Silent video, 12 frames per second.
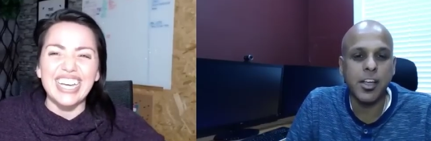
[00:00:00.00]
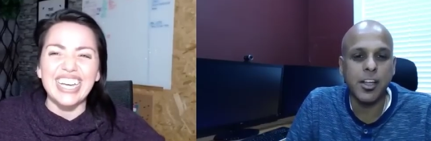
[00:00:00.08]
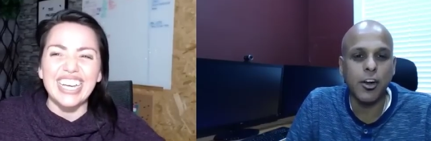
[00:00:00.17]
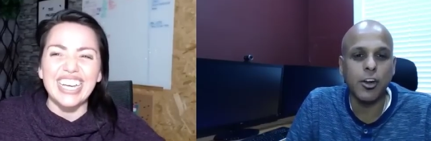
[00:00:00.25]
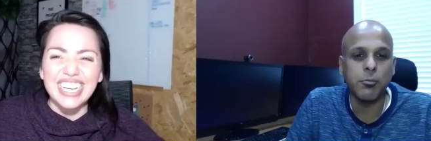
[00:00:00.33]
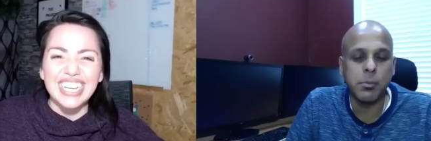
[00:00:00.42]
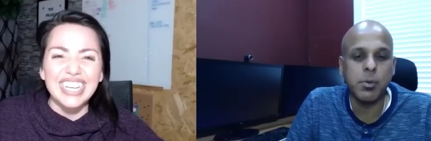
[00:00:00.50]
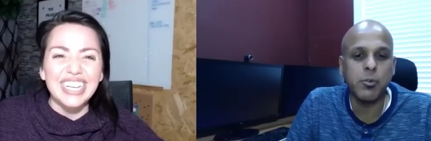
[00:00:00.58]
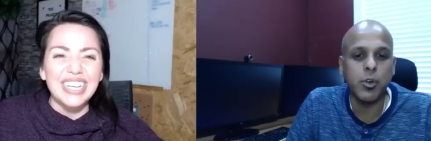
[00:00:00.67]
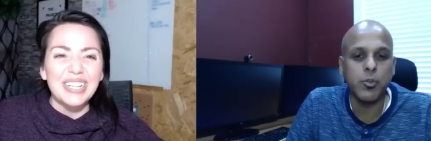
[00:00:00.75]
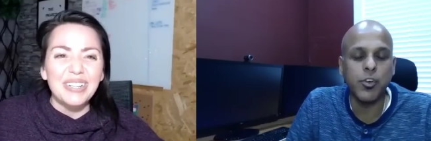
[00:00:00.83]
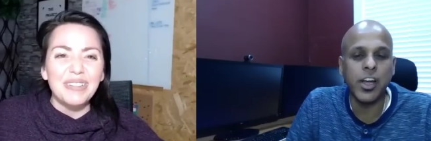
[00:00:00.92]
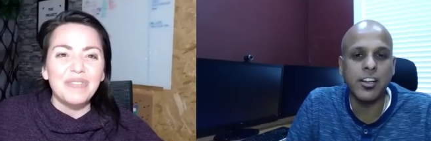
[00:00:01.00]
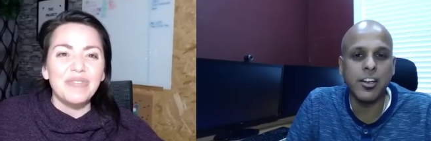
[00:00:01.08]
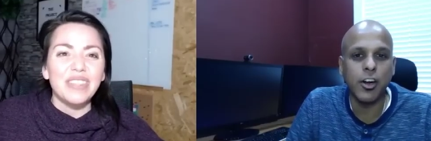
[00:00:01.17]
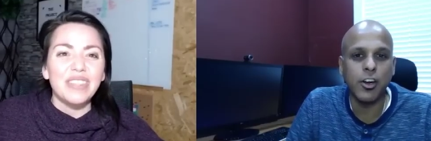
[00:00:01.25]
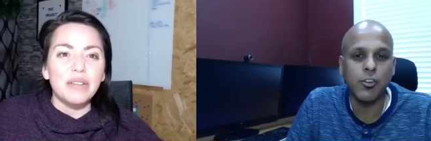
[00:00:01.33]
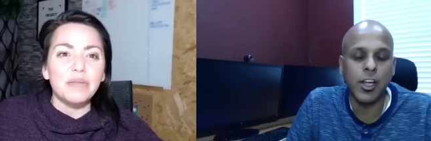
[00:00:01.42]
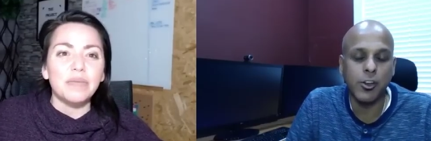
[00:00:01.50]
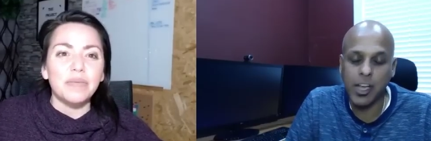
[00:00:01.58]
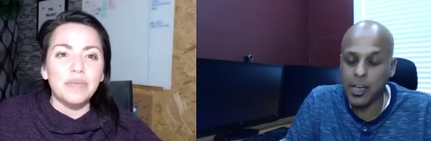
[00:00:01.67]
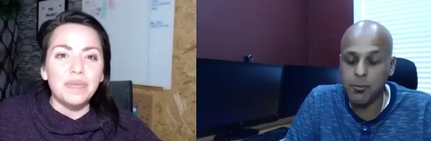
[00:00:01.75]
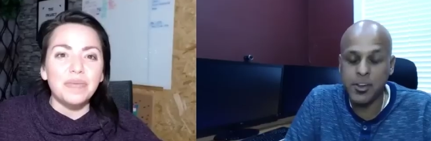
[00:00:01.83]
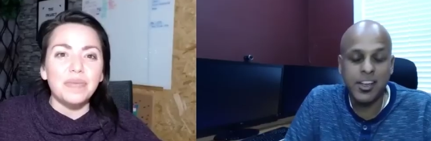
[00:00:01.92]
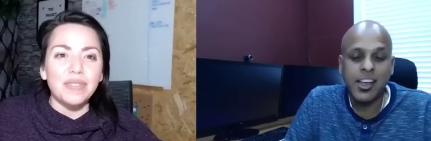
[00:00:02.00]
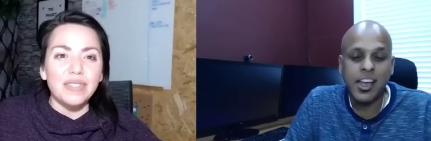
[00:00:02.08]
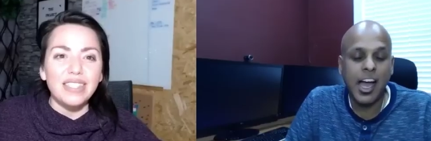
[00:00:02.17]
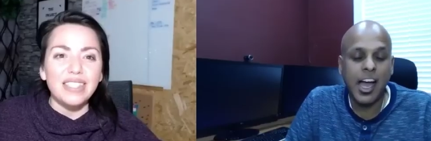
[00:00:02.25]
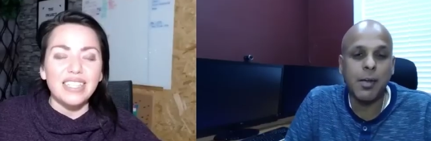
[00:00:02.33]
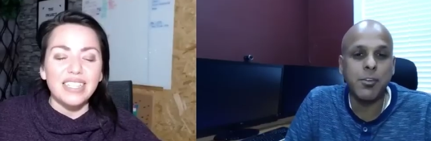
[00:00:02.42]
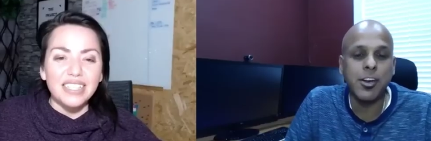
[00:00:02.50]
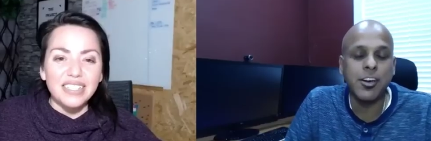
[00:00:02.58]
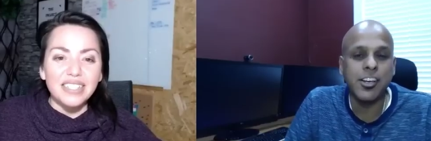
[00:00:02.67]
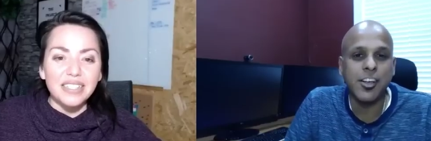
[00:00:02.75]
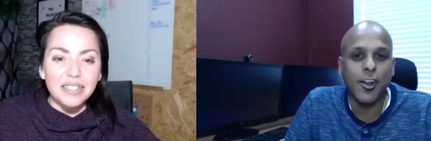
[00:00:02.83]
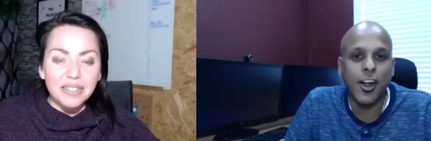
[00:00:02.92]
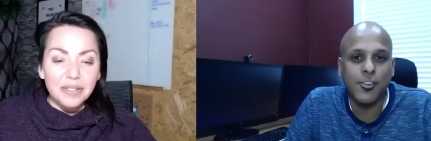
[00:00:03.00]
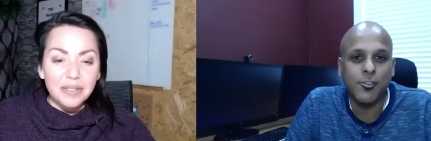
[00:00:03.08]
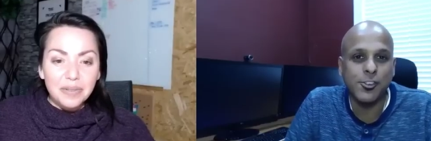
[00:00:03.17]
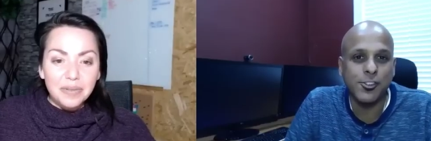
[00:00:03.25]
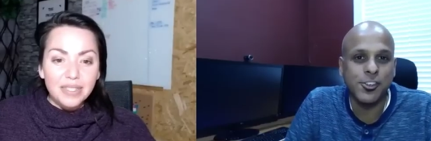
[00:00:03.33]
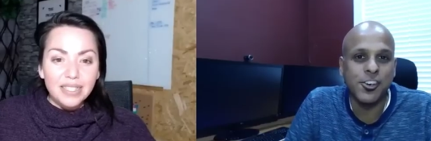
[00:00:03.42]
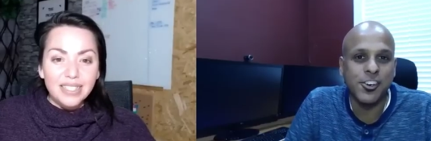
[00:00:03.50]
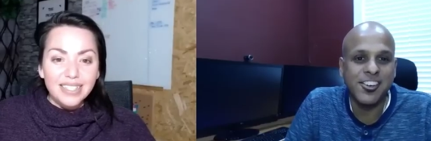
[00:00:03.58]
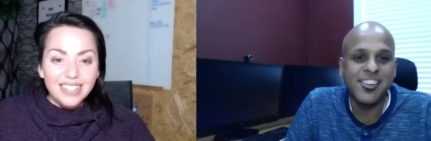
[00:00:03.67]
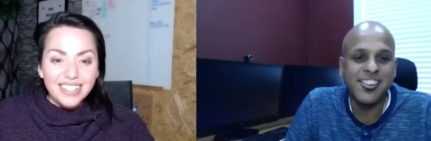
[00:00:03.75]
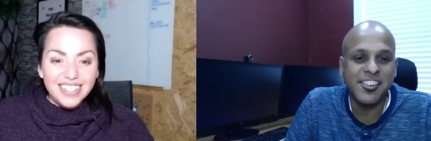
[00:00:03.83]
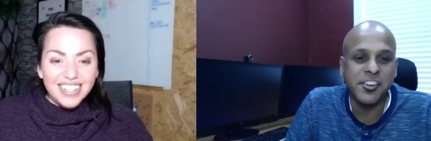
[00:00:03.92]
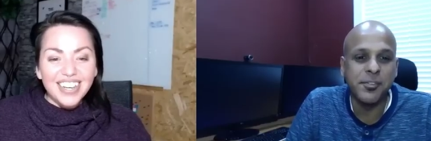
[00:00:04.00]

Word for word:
Speaker 1: a lot of people will find a lot of value. I am I'm learning a lot for sure. So,